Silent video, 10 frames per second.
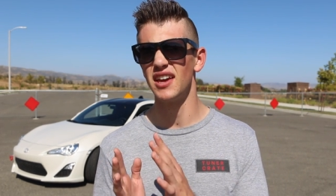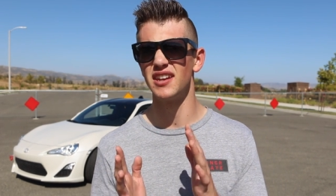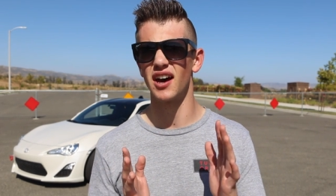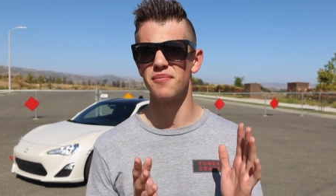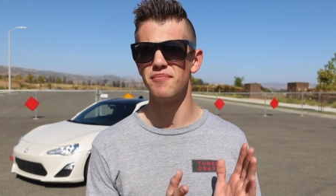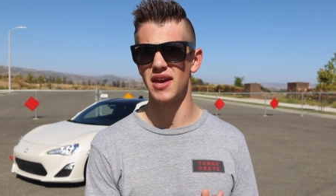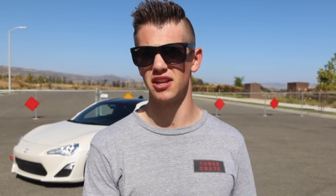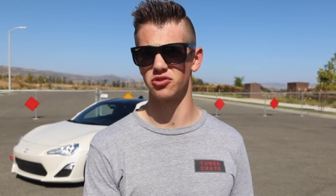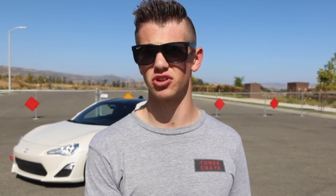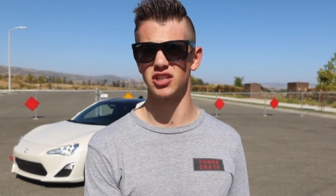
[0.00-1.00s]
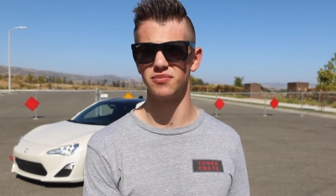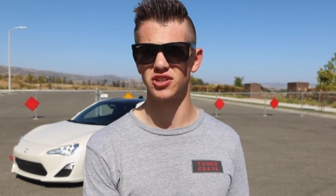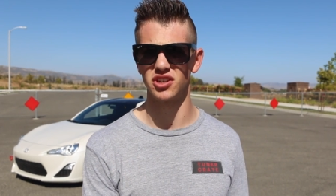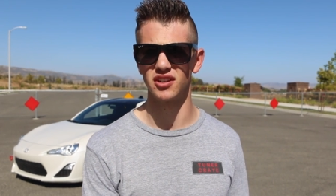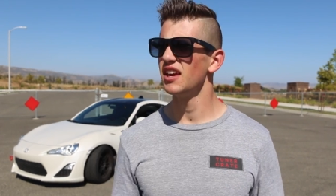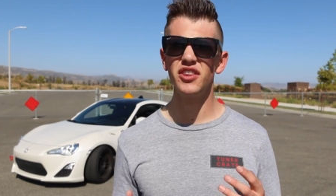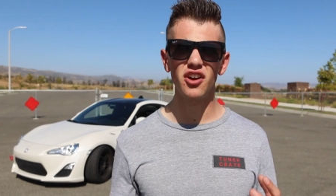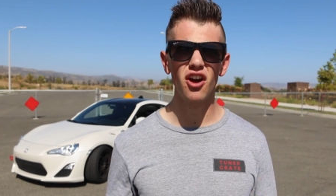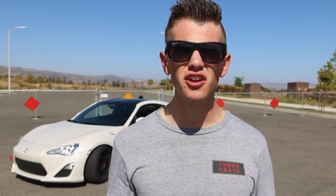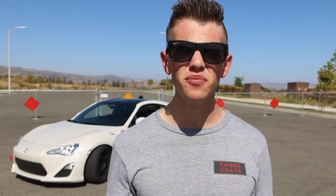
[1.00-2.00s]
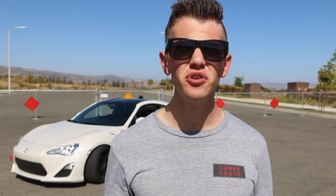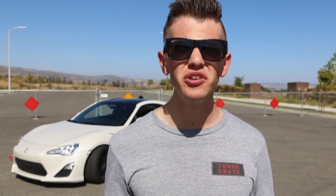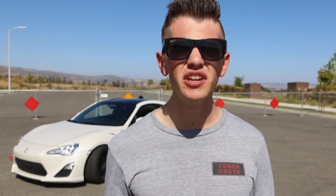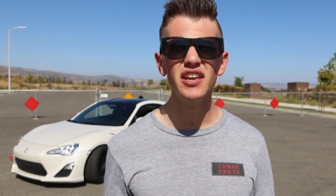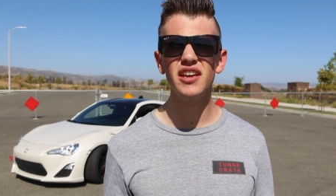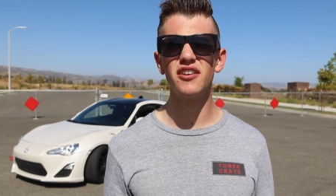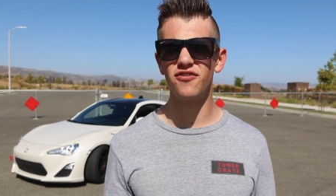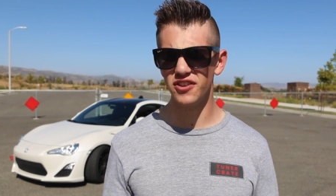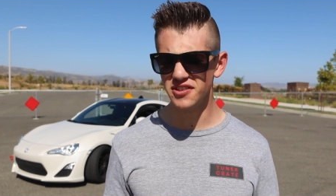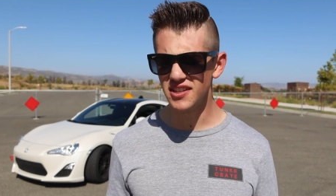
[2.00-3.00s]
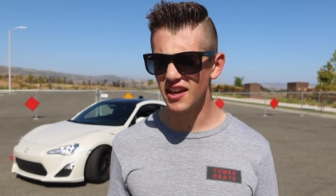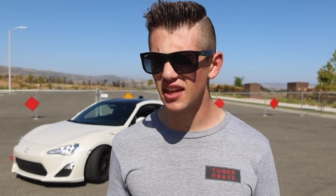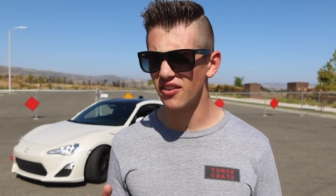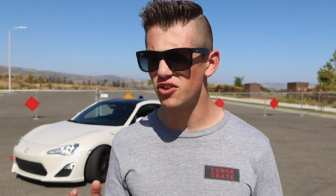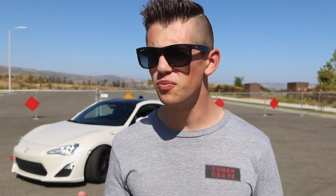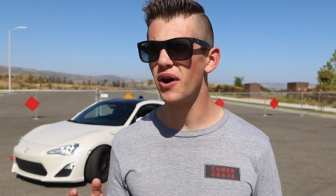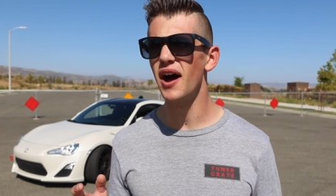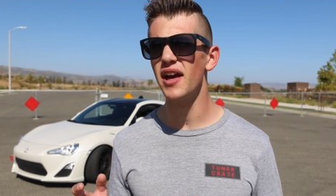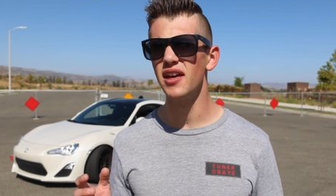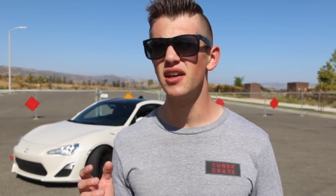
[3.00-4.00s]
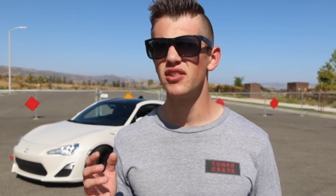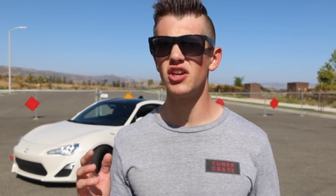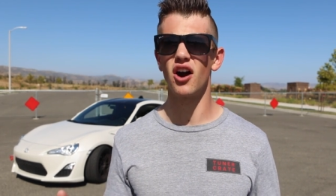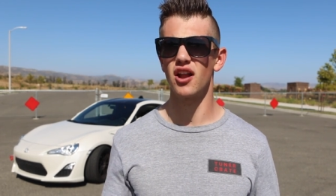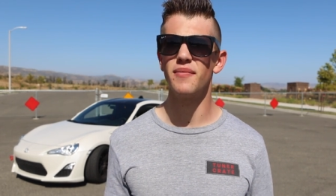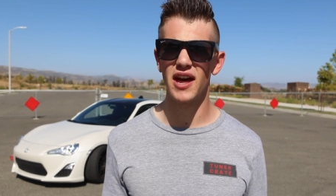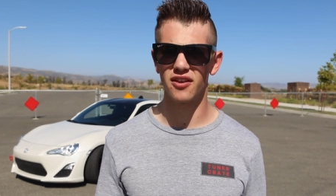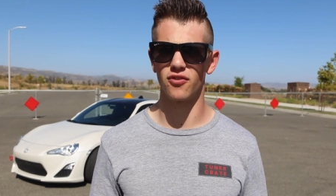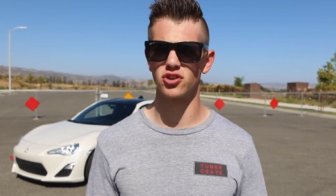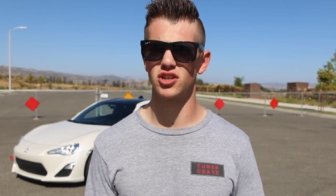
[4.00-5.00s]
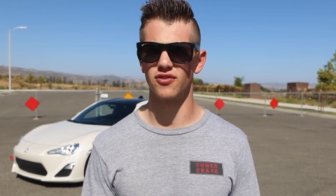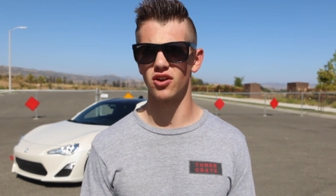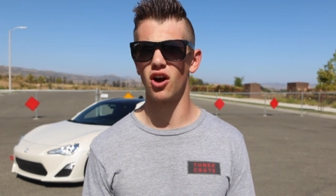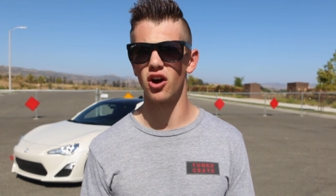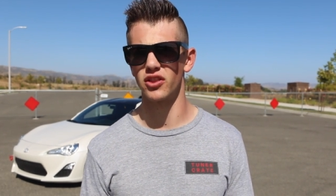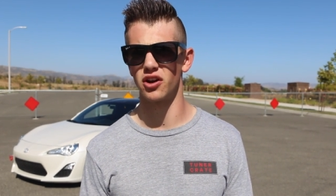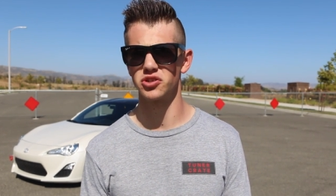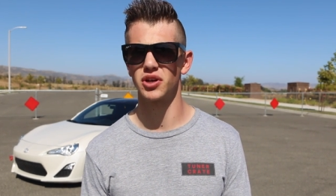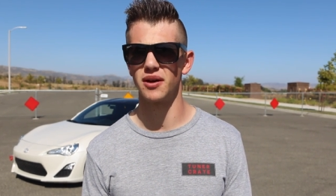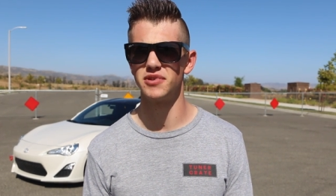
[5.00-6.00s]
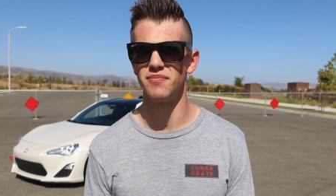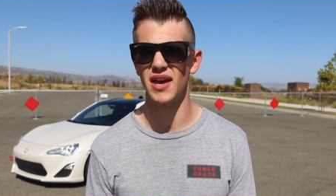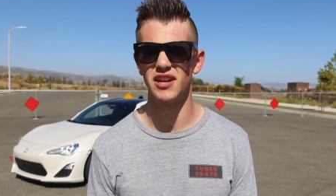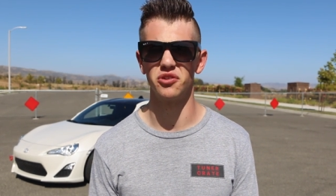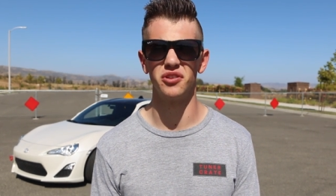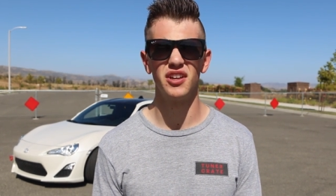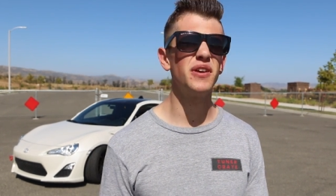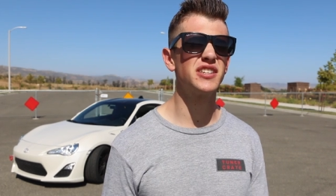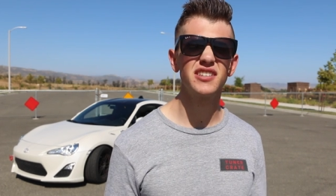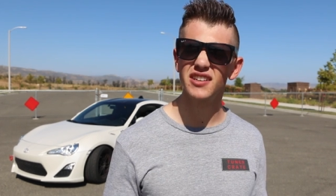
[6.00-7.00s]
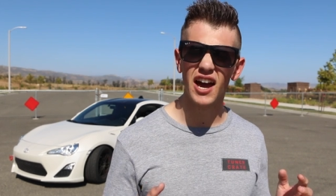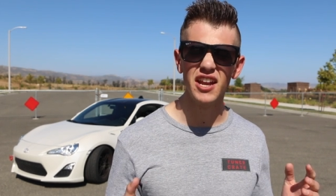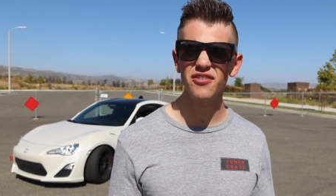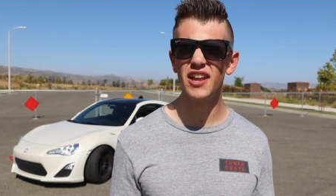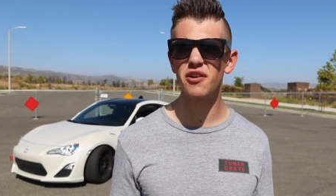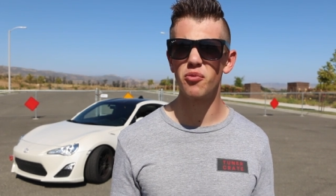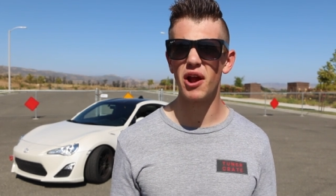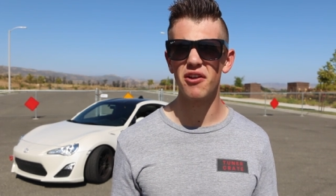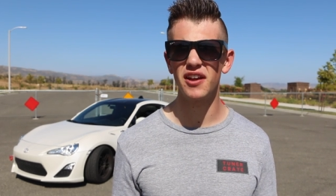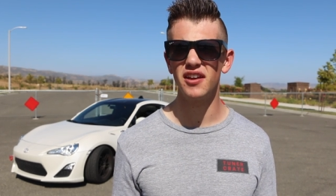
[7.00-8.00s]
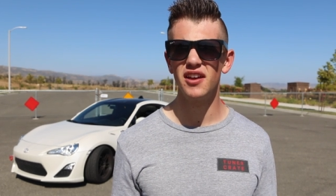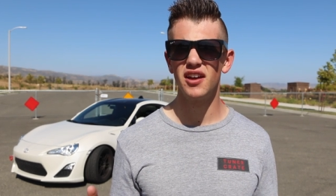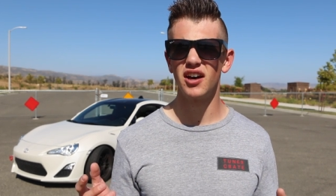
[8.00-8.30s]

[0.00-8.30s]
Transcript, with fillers: and not a manual transmission. In the car community, it feels like if you buy the automatic version of a car that also comes in manual, it's kind of like wearing